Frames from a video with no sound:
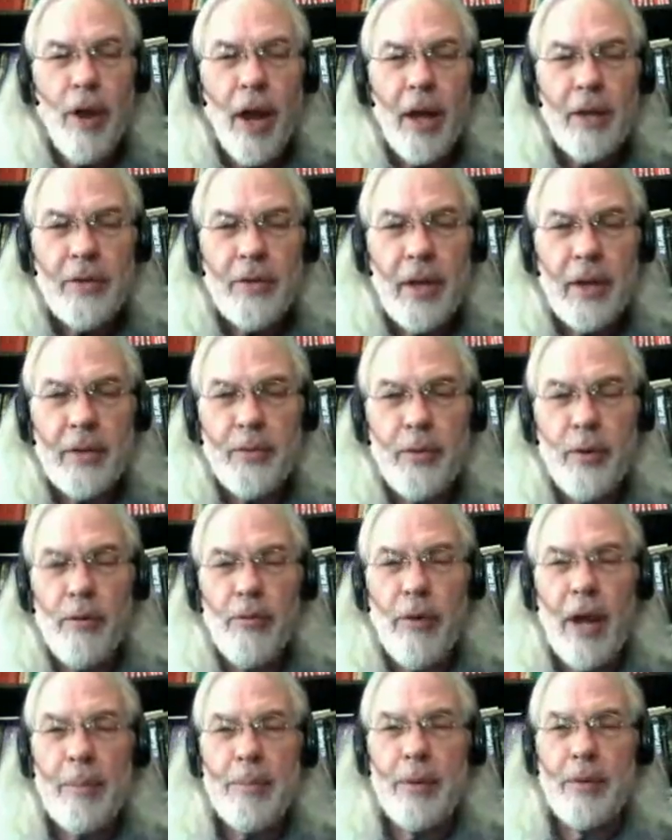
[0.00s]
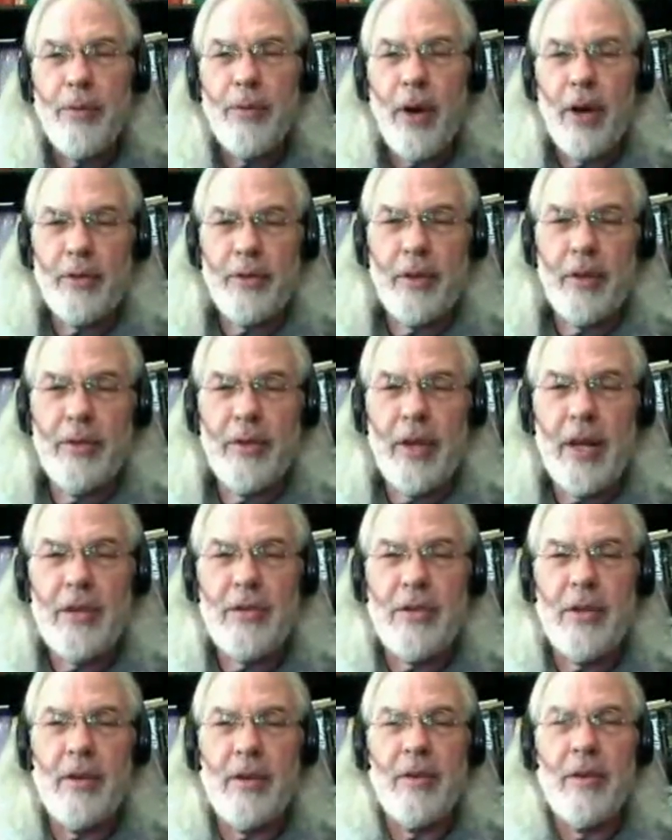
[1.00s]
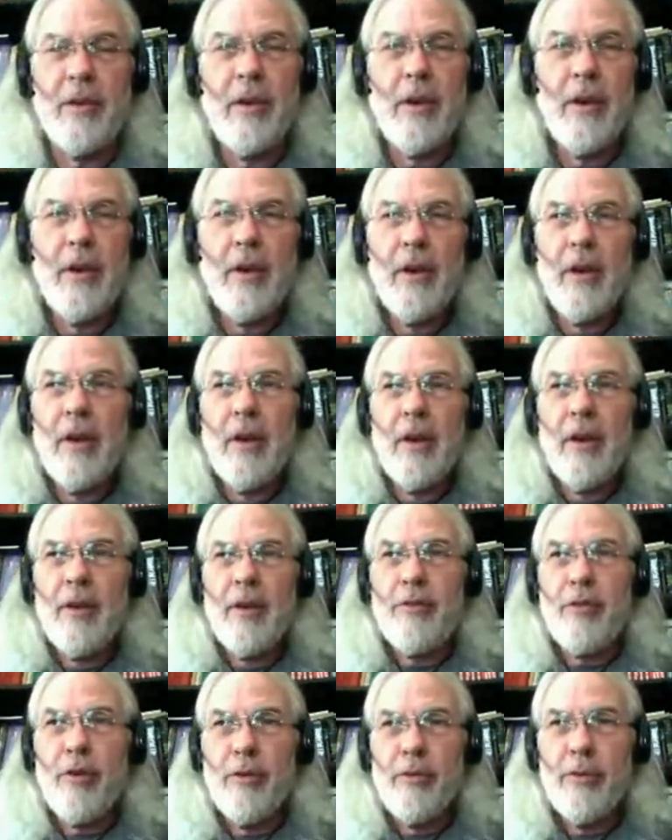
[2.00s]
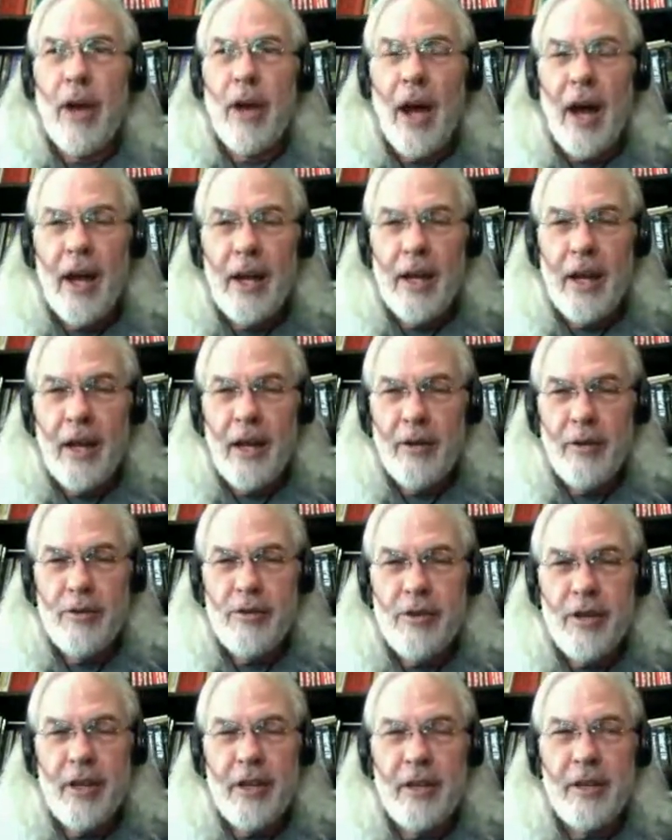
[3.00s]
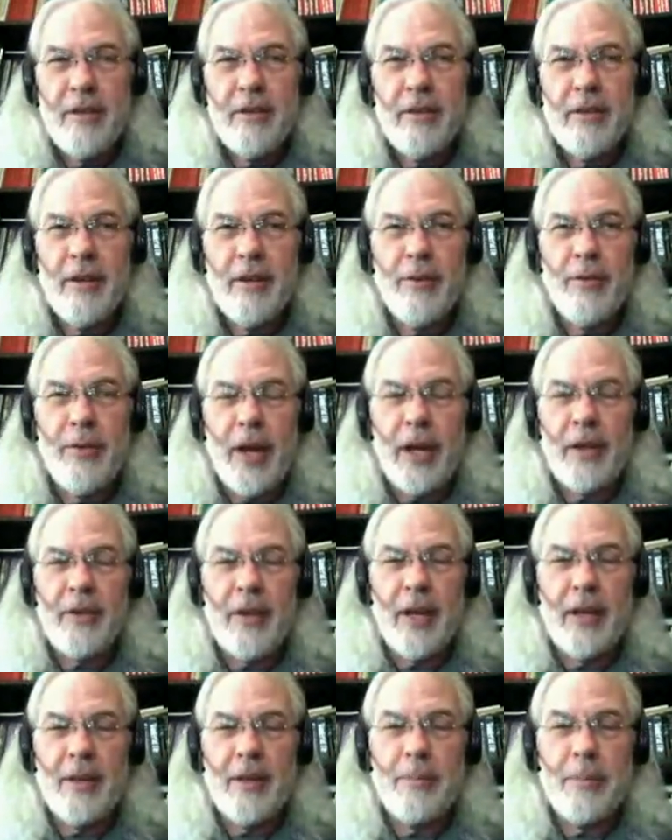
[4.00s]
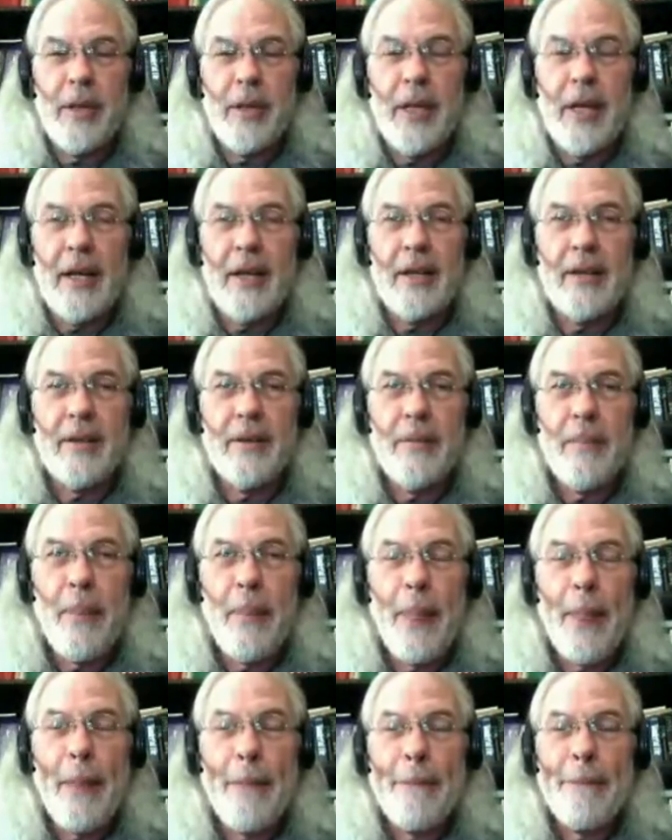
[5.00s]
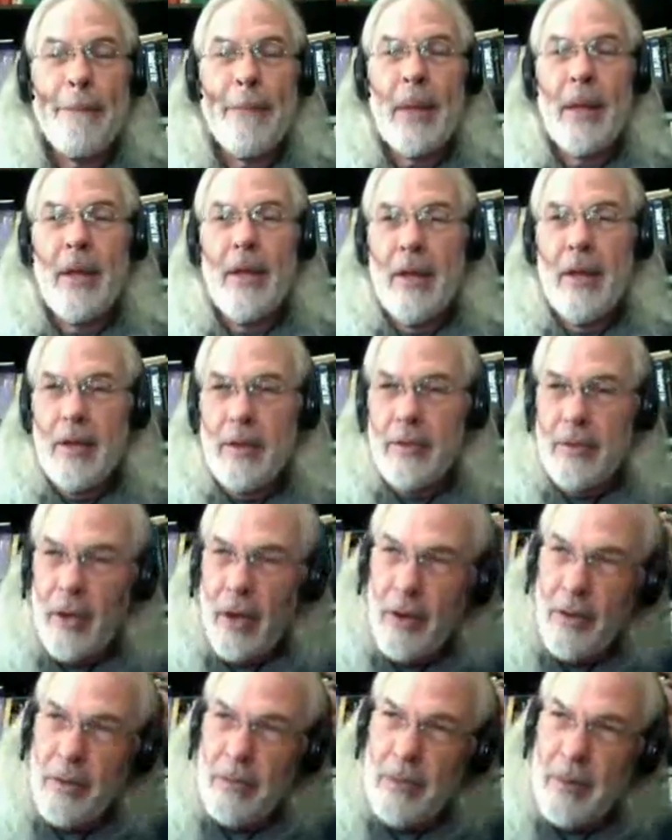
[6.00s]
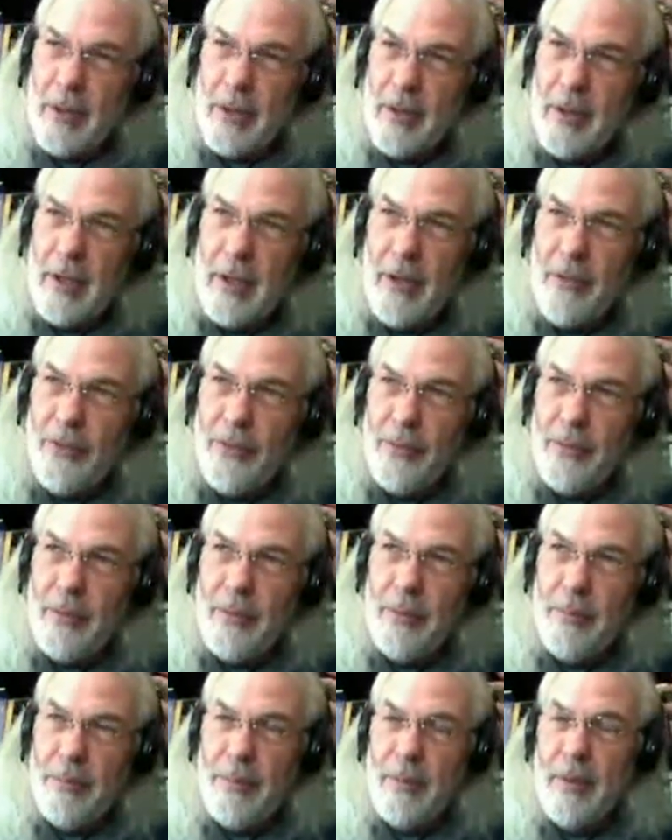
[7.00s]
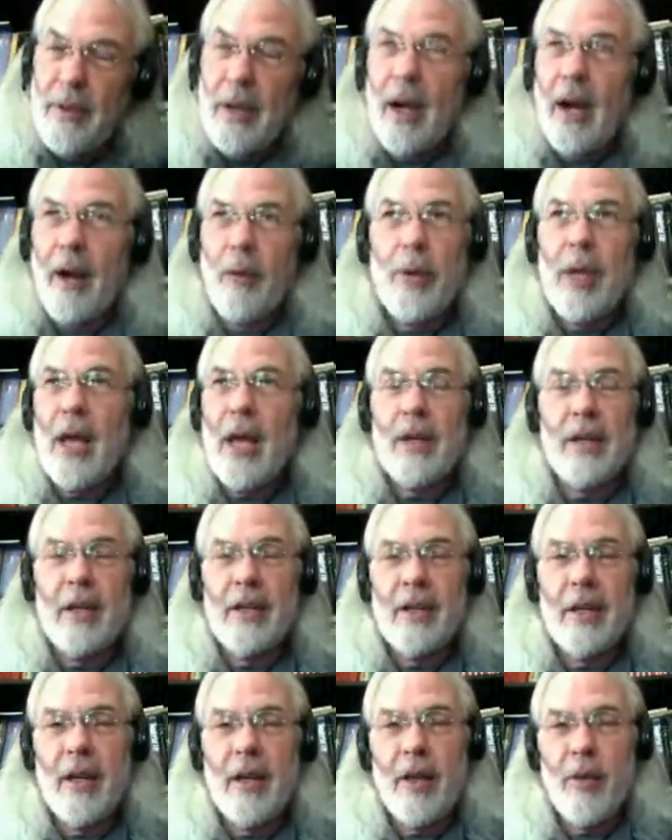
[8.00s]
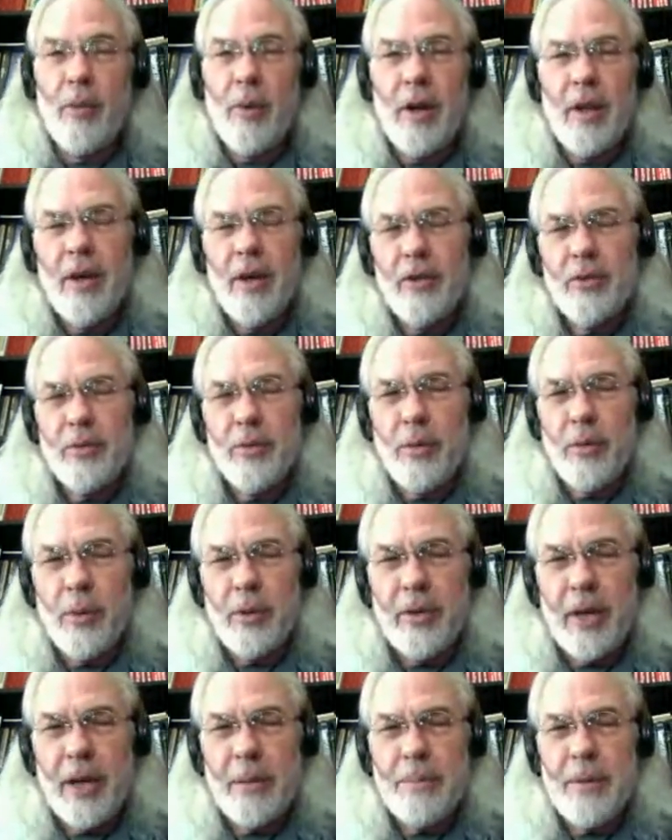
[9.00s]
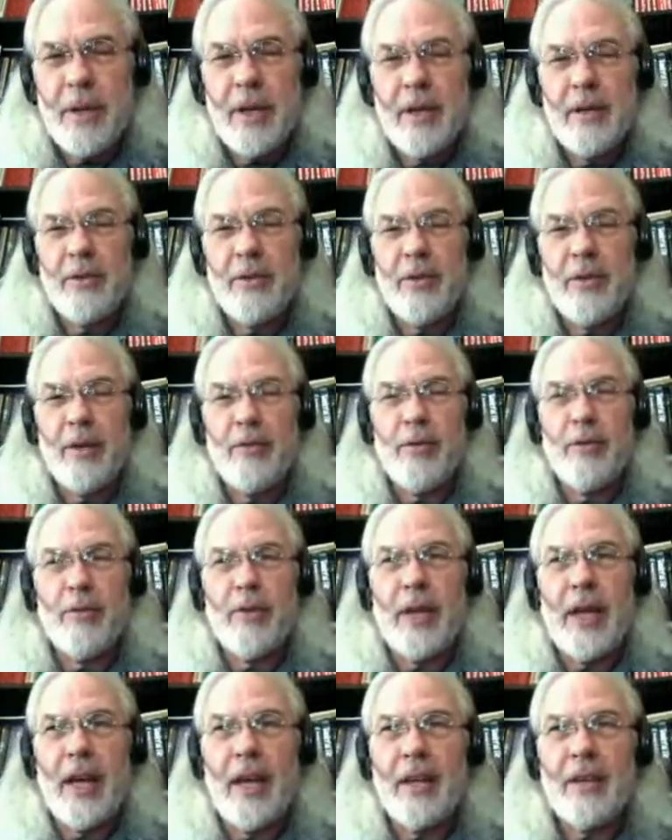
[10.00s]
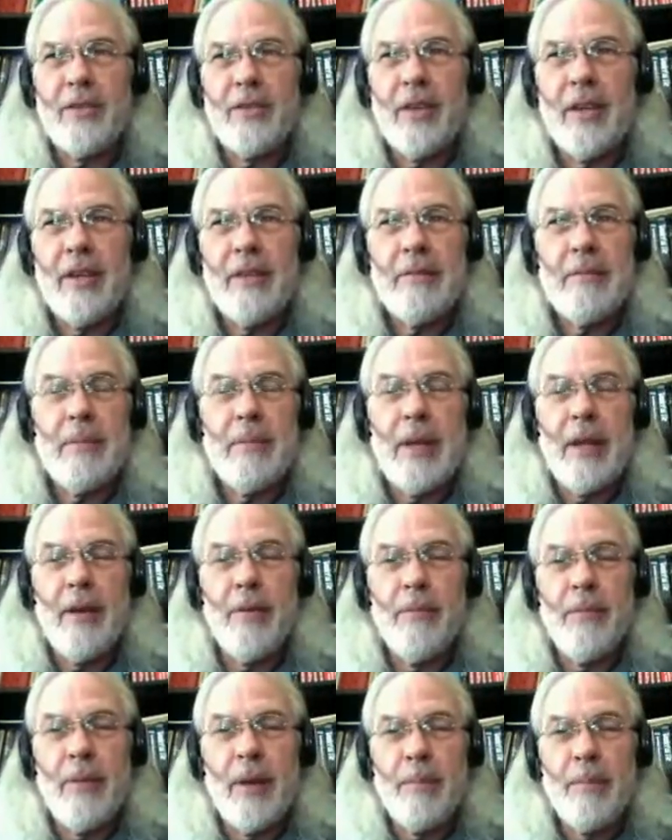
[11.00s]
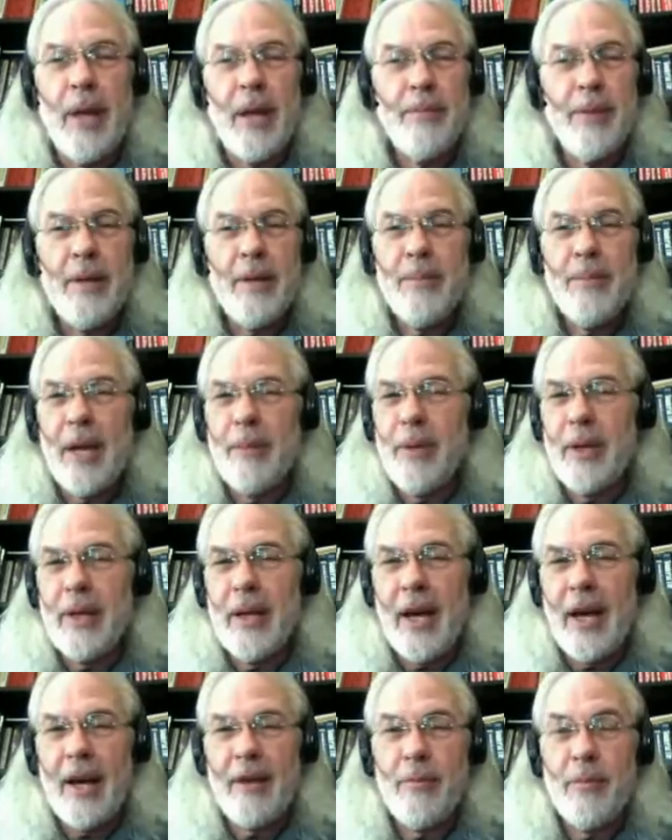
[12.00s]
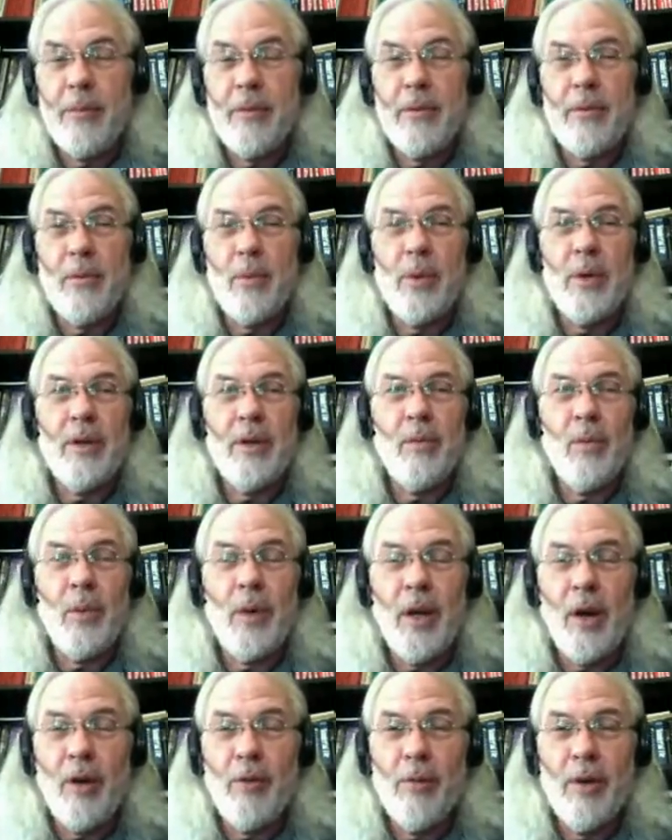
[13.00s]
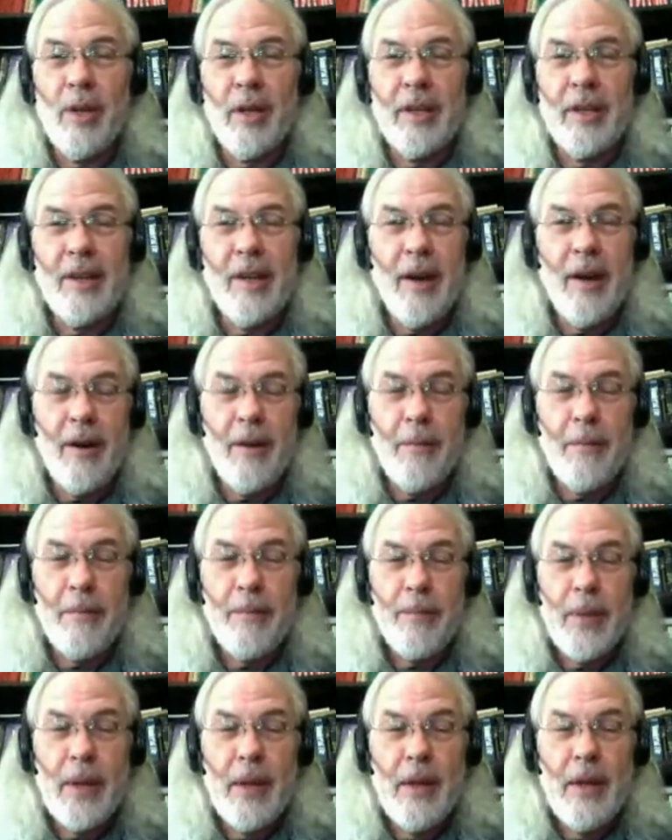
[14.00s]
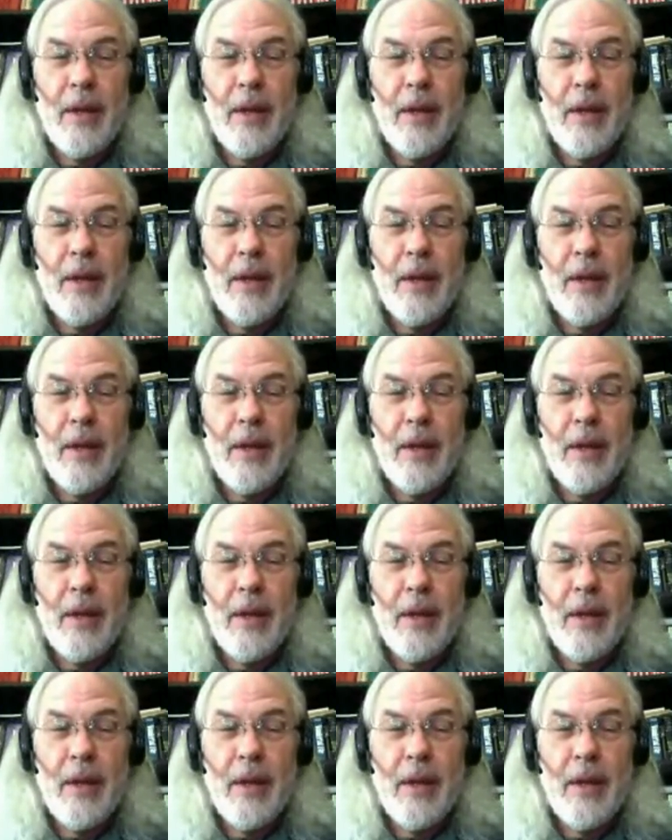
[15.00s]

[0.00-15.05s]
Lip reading: process for rapid fossilization through high energy effects on the planet. So are we heading into another one of those with what's happening in the center of the galaxy? Maybe, maybe not. We don't really know.